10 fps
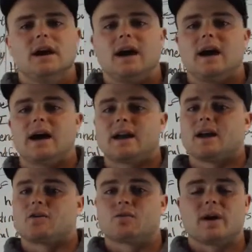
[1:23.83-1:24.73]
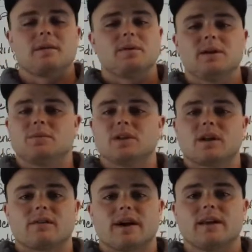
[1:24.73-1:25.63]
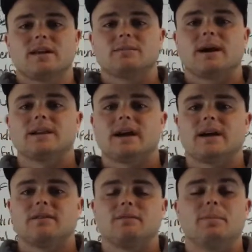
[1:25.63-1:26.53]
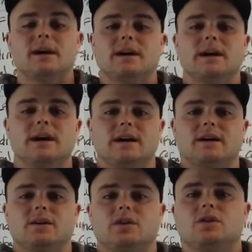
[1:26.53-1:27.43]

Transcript: I got great people already in my life, but